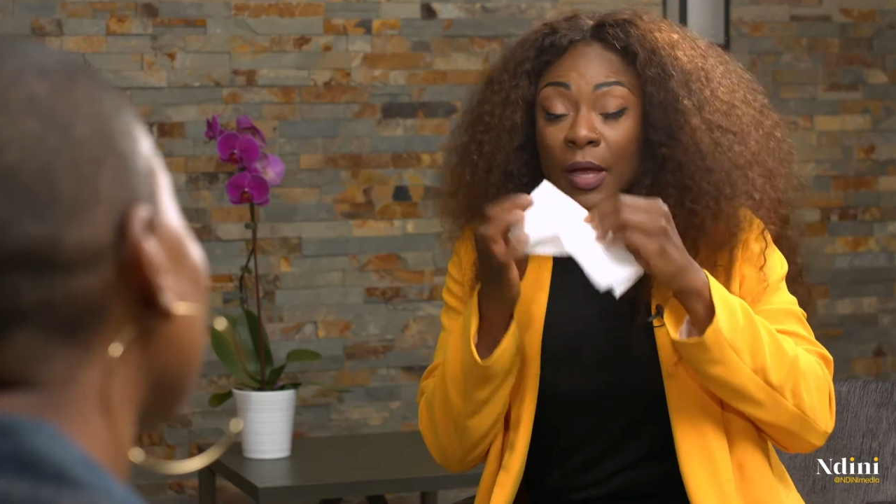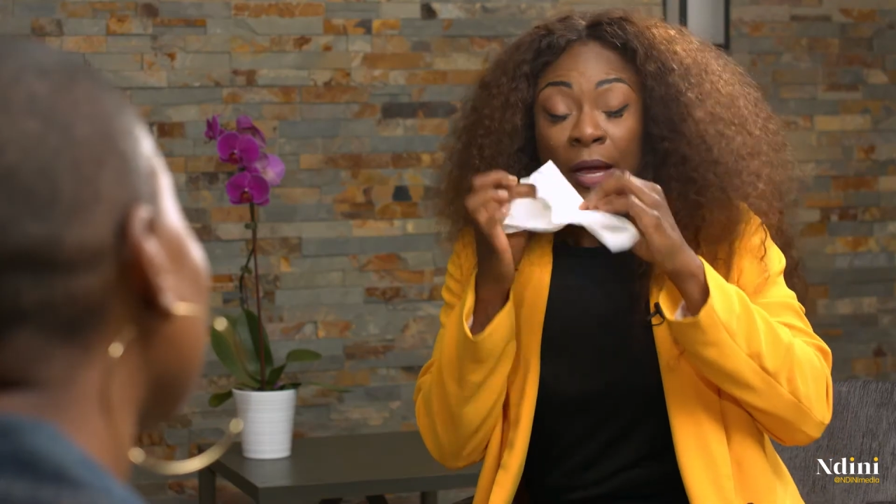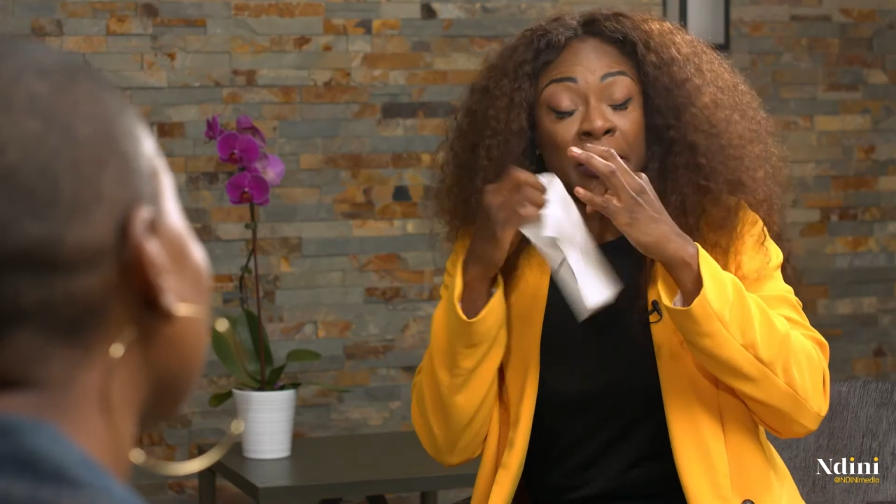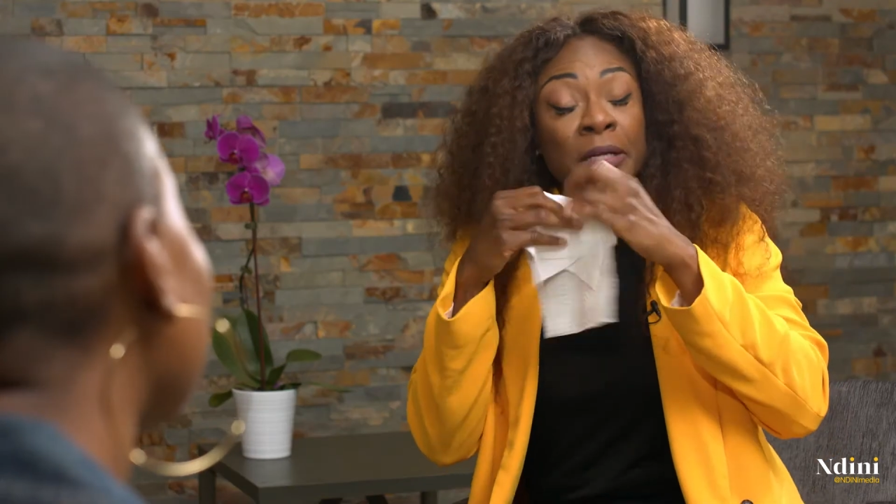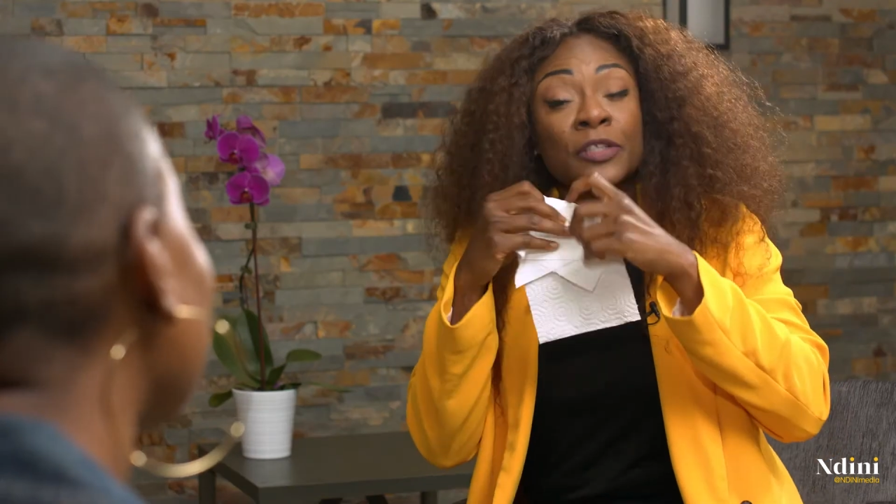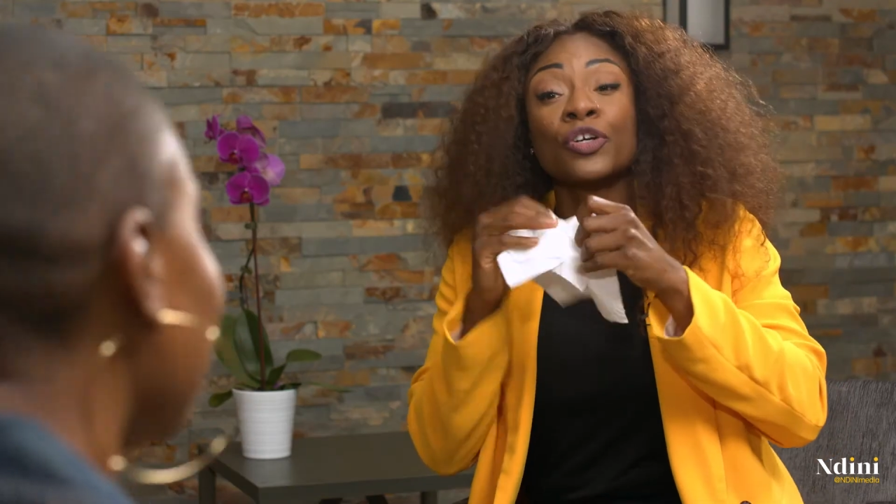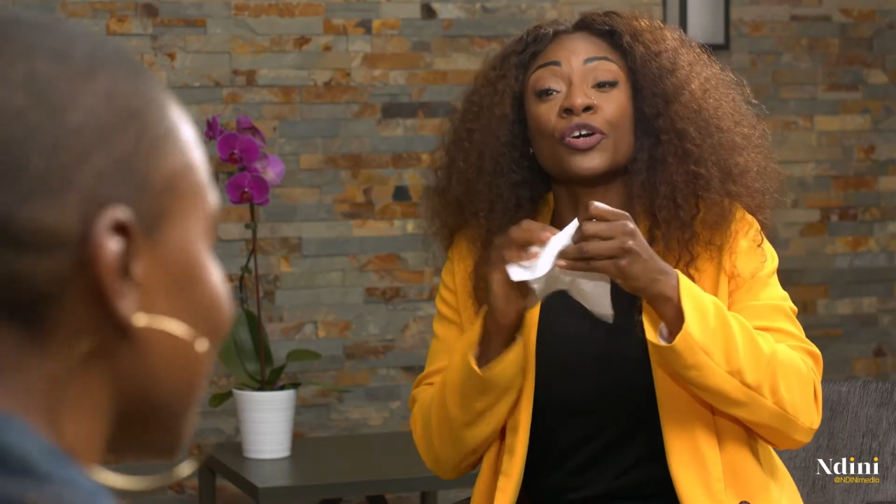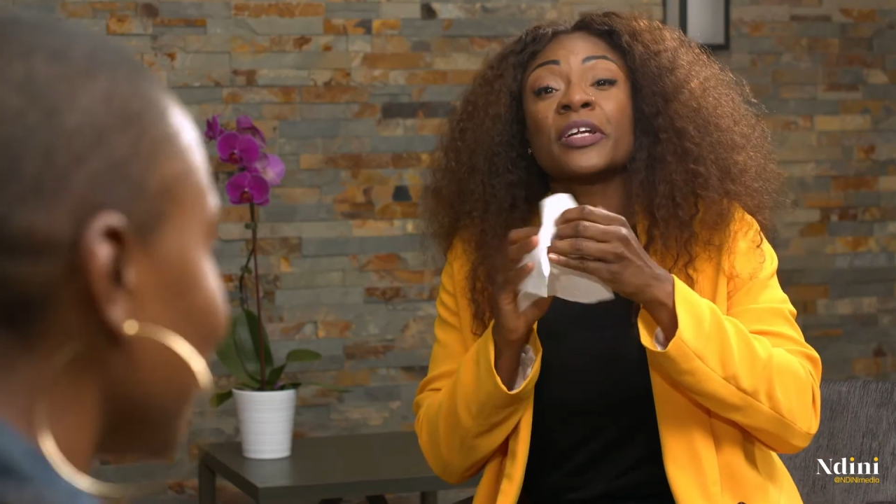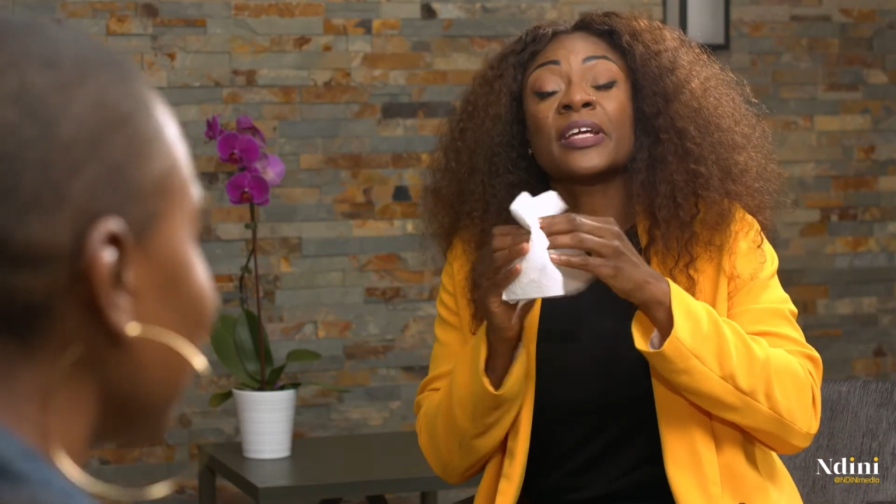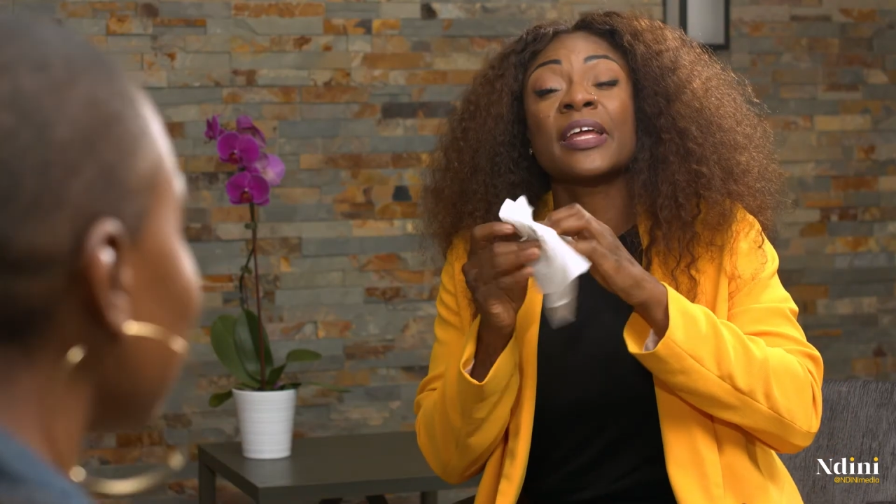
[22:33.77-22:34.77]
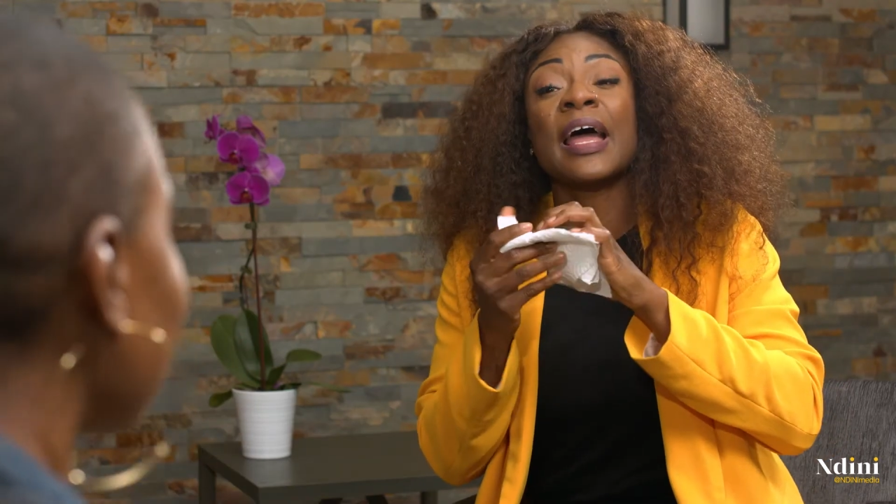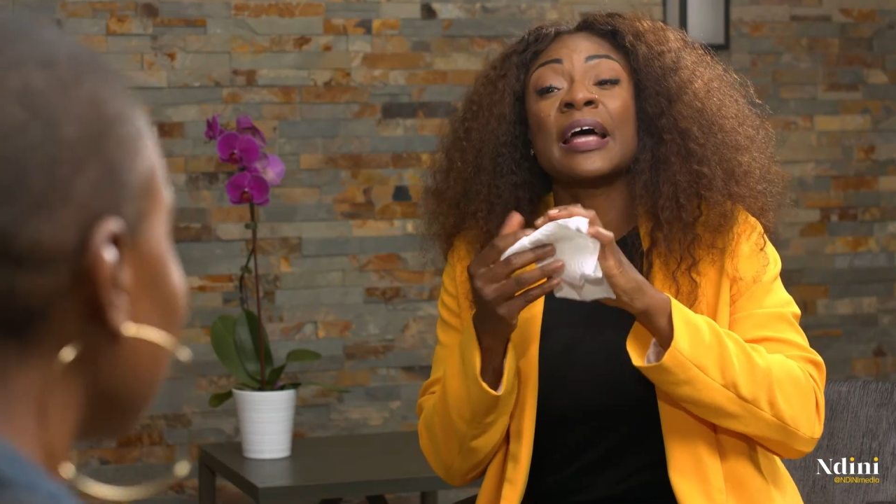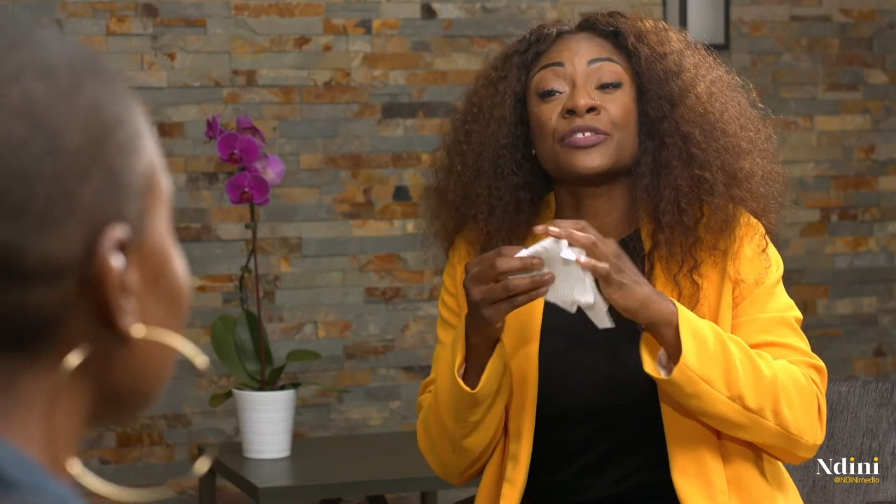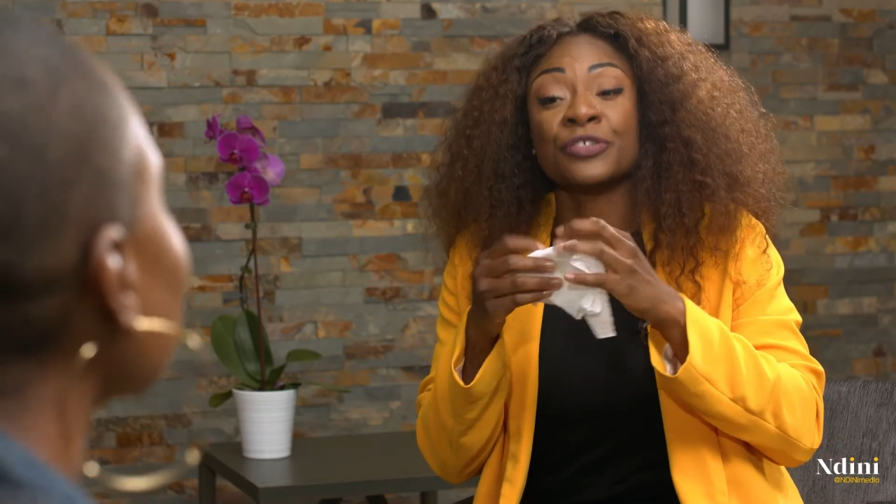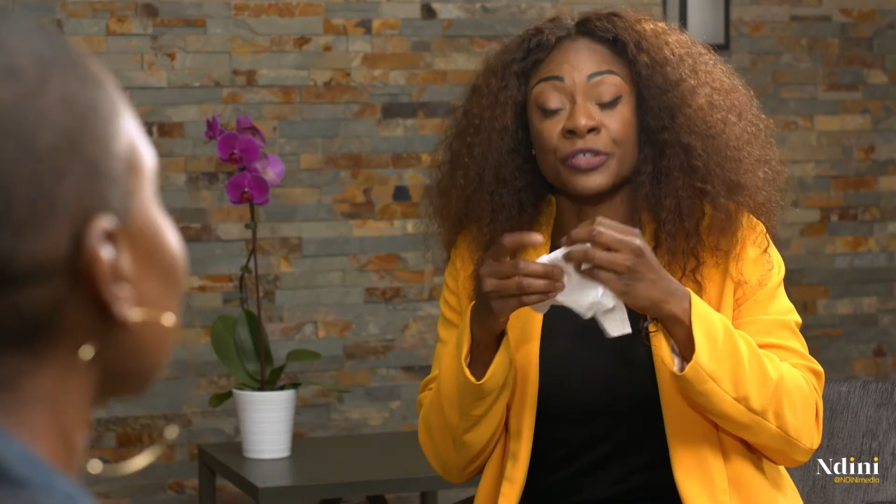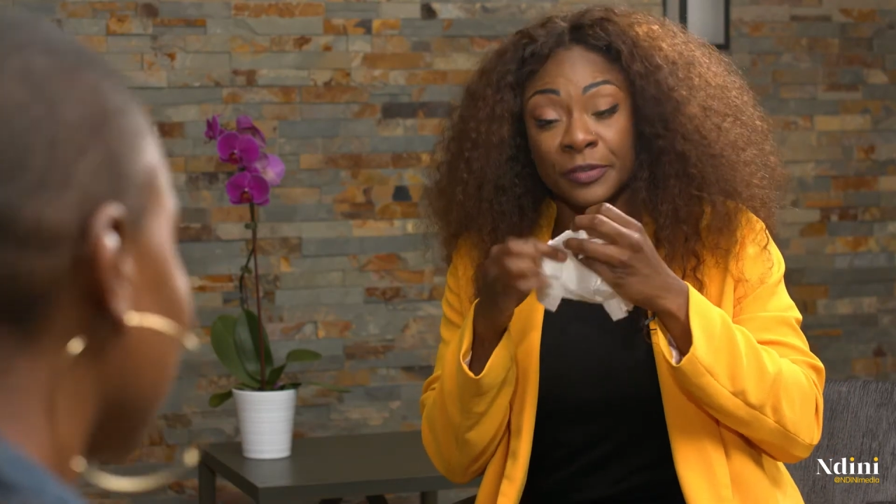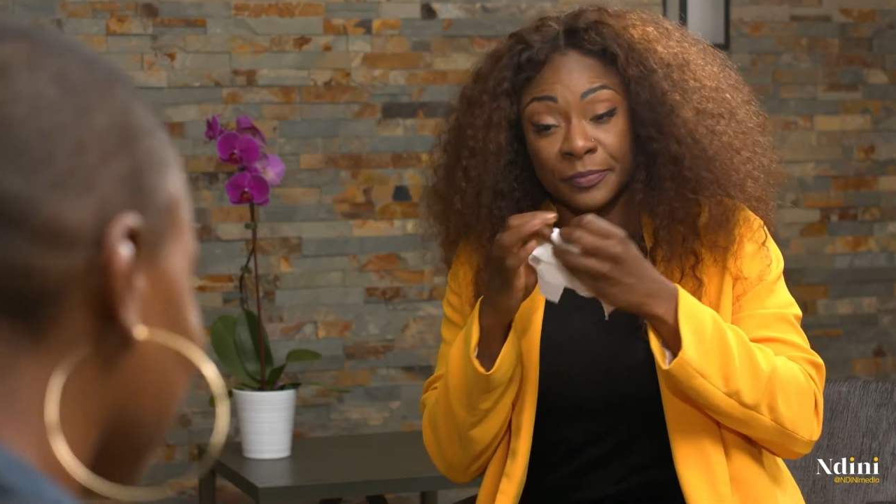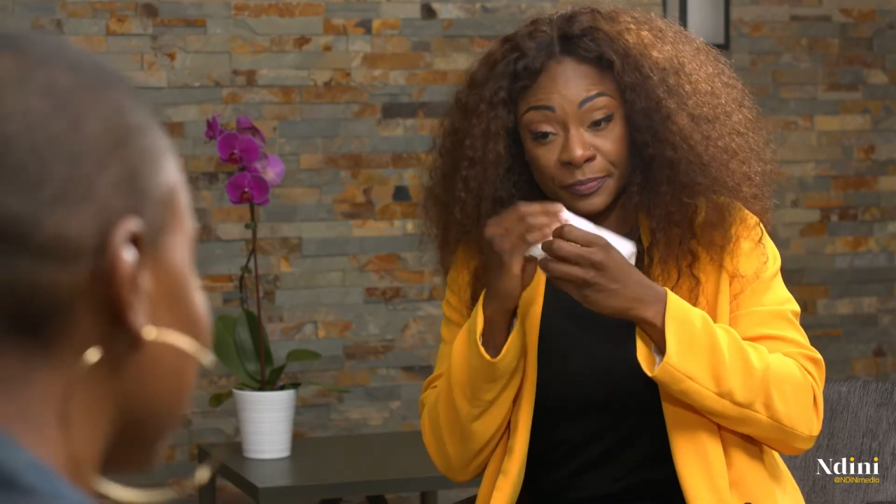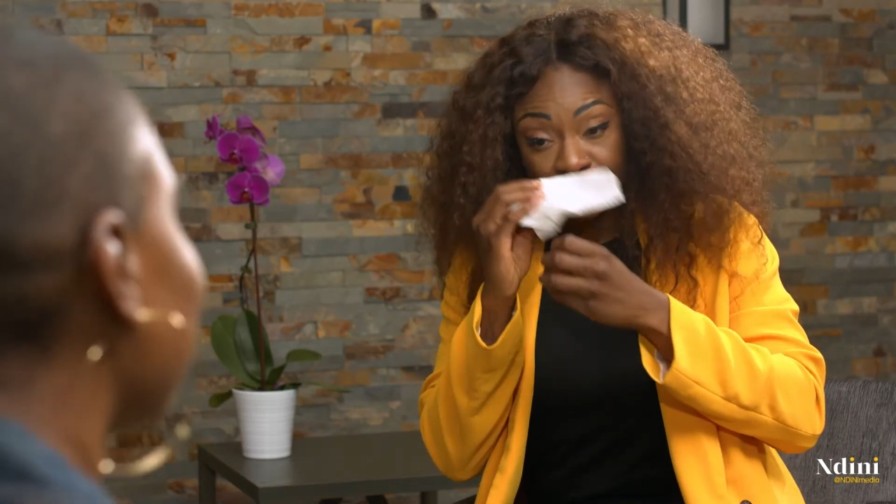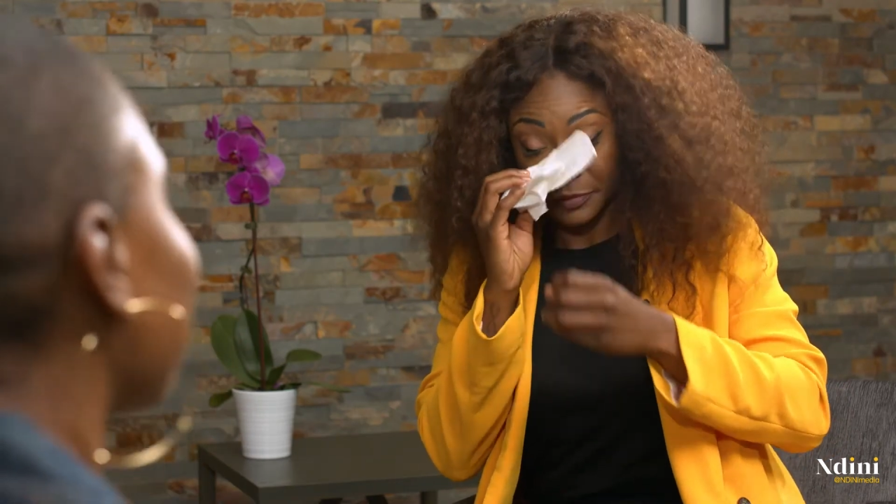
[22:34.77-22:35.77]
and it'll turn into cancer.
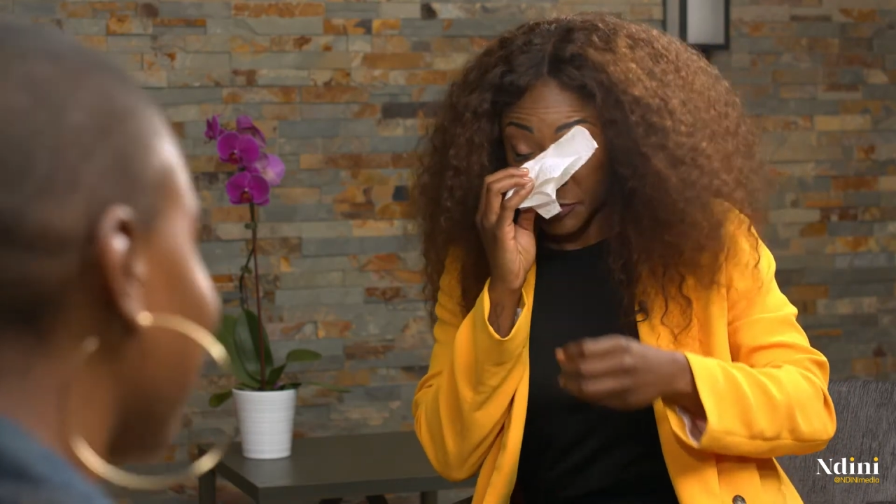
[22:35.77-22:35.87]
I'm